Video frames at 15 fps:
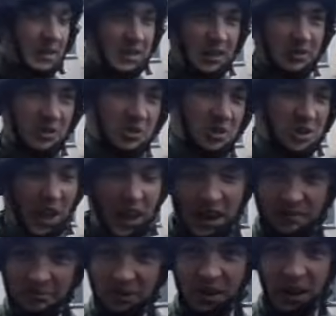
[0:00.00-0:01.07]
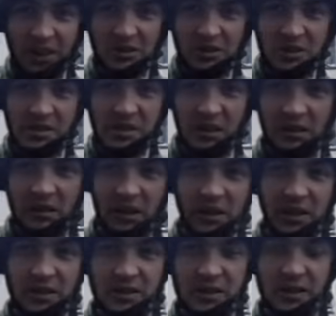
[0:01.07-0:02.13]
Such a shame the Nationalists don't
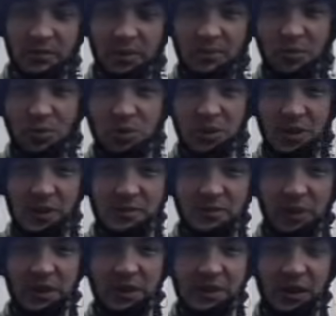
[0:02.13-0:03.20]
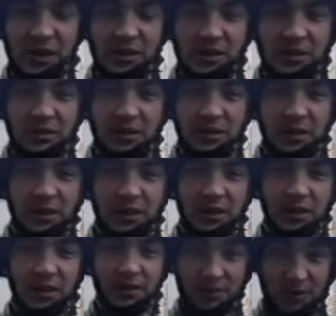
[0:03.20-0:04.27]
like us and they want to mortar this police station.
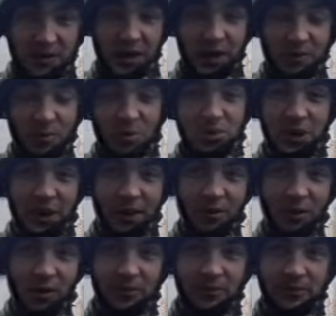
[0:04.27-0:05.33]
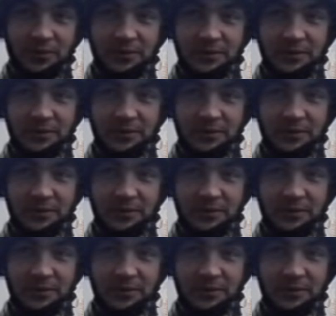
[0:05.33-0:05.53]
You've seen a mortar go off.